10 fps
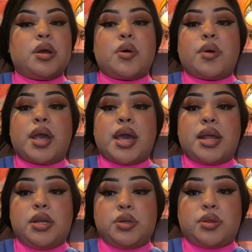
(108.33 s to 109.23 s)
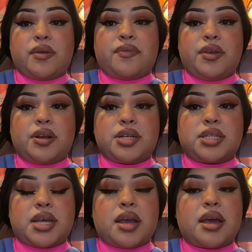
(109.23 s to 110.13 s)
to go ahead and do the finger
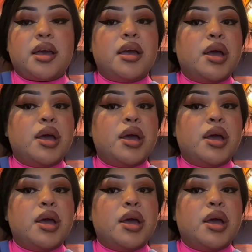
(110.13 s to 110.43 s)
stick